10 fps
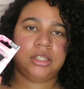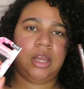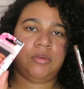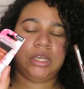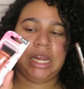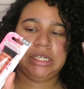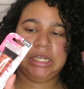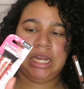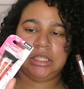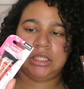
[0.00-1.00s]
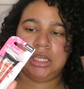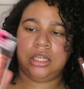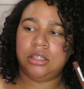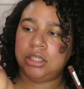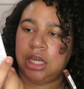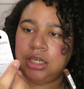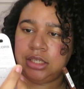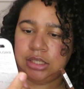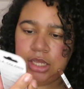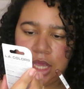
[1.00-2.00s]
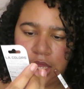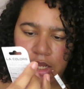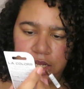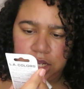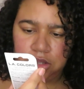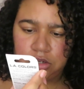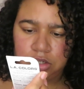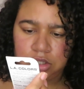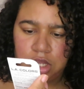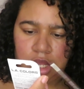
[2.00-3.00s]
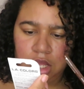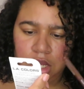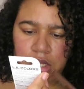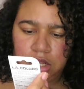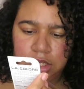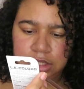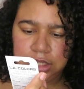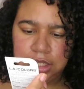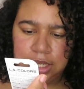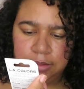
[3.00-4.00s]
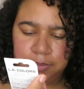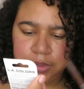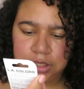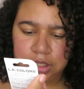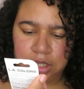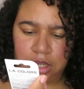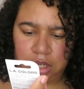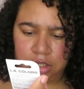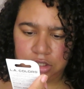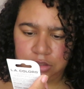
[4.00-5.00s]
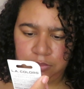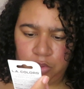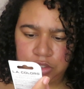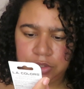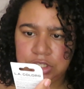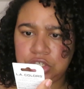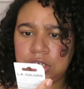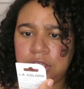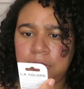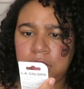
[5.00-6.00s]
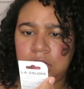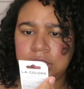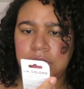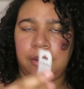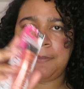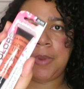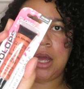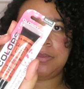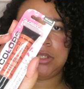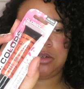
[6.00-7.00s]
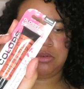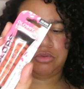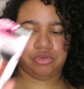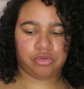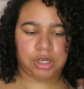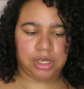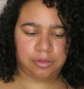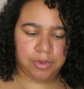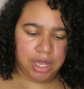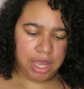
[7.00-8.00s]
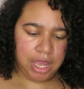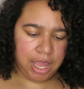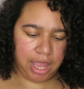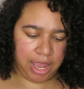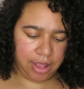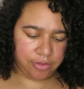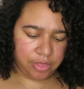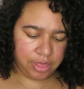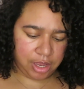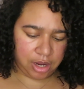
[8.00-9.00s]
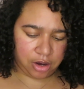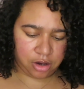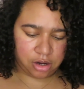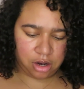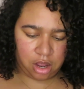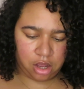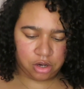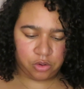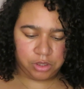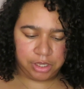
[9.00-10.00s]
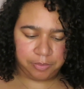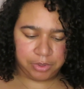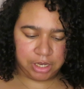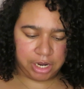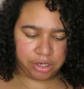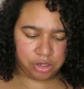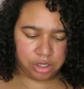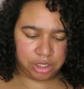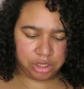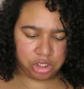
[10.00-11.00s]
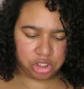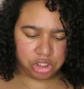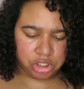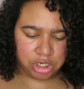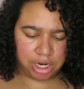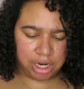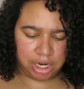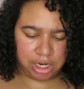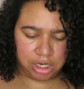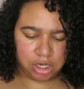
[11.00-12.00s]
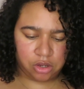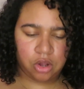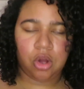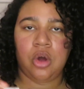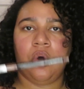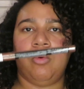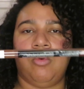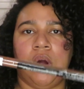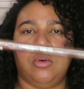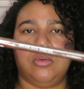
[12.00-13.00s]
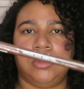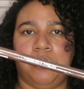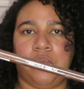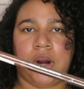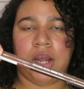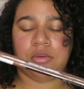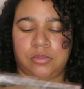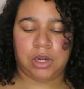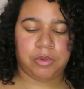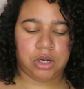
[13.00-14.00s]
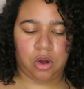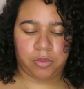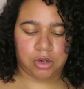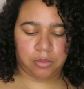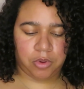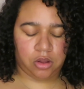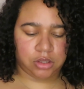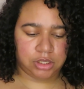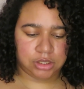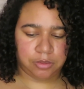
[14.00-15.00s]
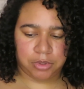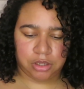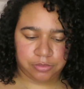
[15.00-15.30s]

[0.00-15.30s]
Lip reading: They were 98 cents, and it's the LA Colors Glossy Lips Moisturizing Sheer Lip Gloss and Popsicle Dream, and their Auto Lip Liner in the shade Rose Brown. I'm gonna open up all these in a bit.